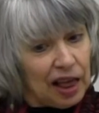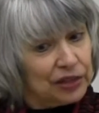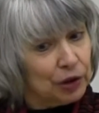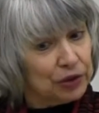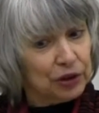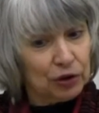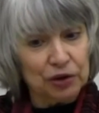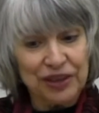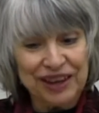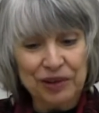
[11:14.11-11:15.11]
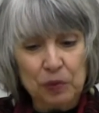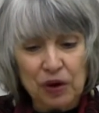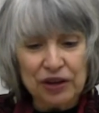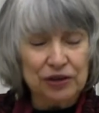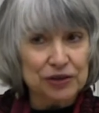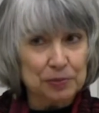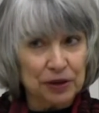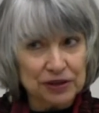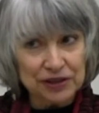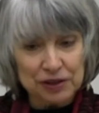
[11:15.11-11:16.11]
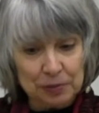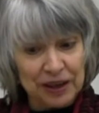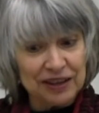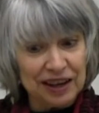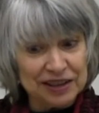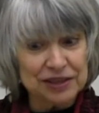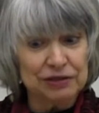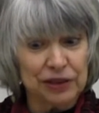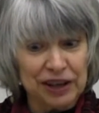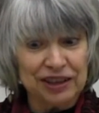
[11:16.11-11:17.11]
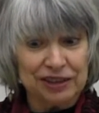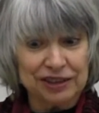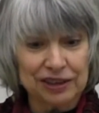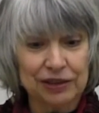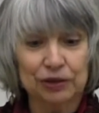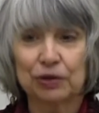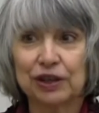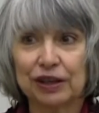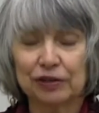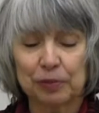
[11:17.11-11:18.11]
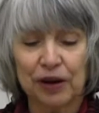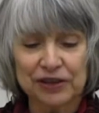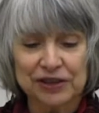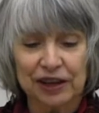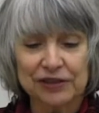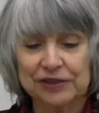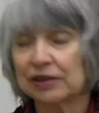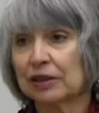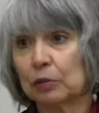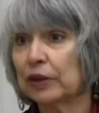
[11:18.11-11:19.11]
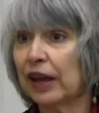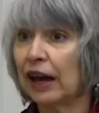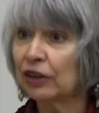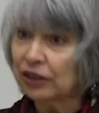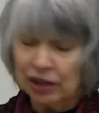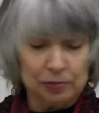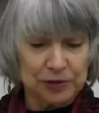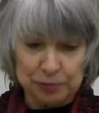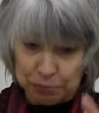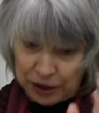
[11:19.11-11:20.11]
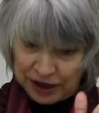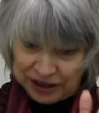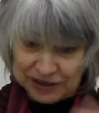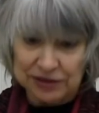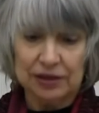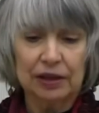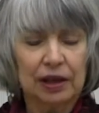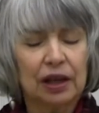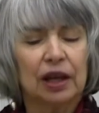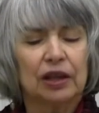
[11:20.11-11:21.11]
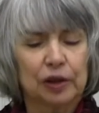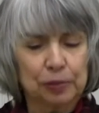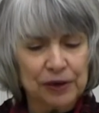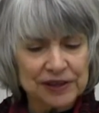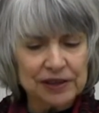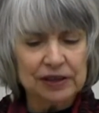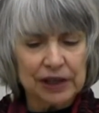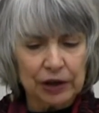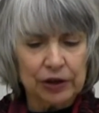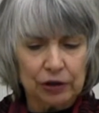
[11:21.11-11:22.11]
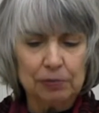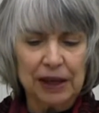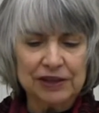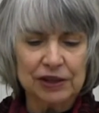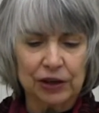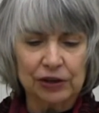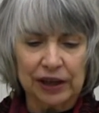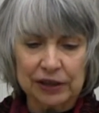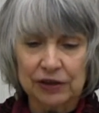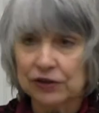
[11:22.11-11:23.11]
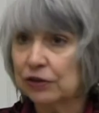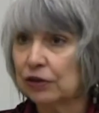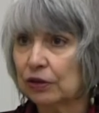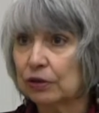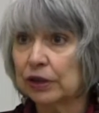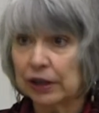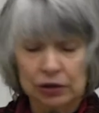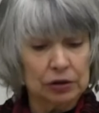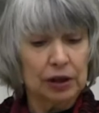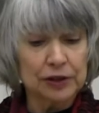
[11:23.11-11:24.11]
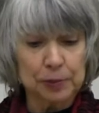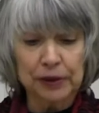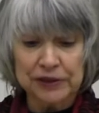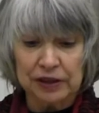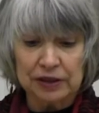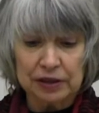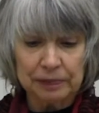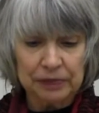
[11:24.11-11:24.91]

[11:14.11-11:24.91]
Though the earth and the waters participate as invited in the creative process with outcomes praised, the priestly narrator makes our likeness to the Creator explicit.